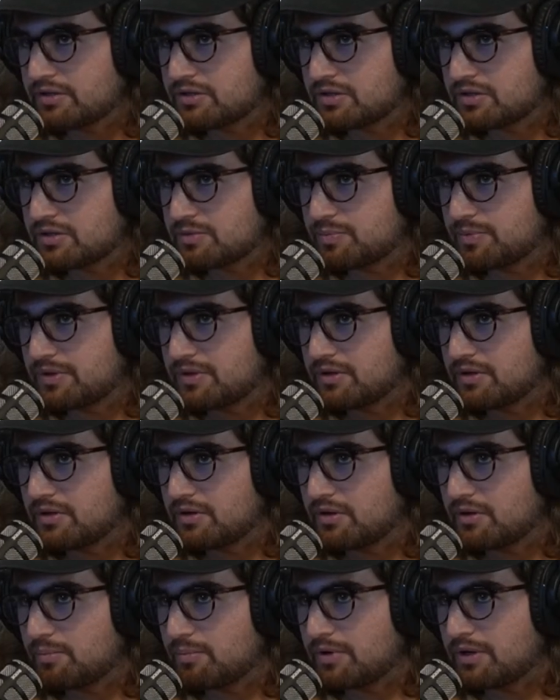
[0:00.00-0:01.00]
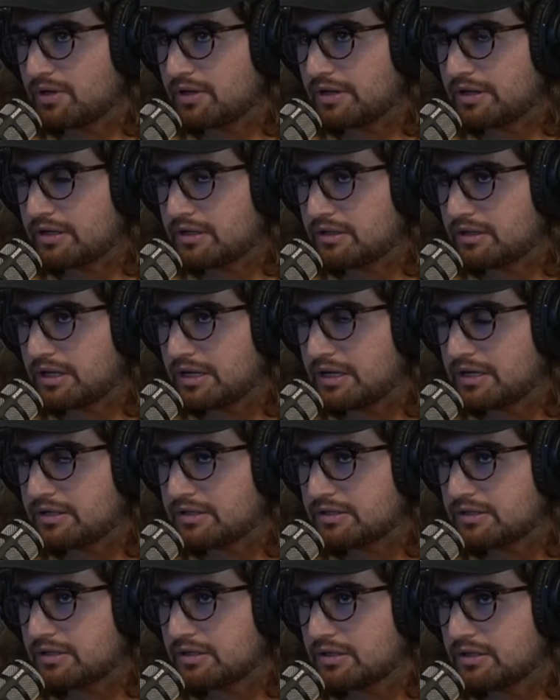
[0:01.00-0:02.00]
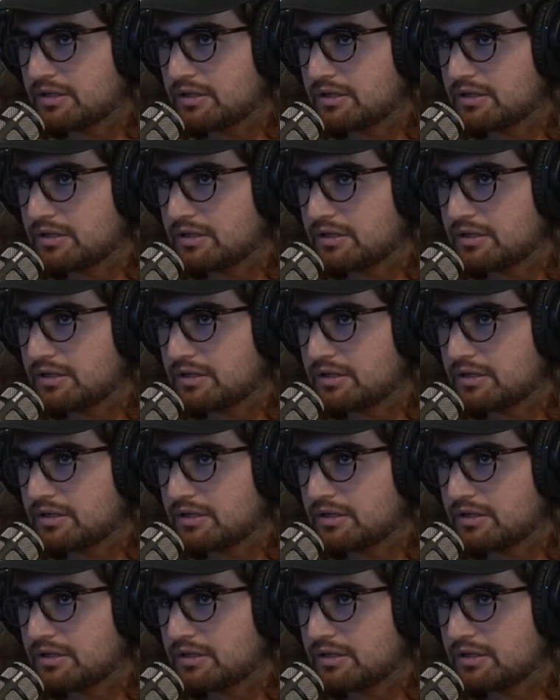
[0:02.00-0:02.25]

suspended on my last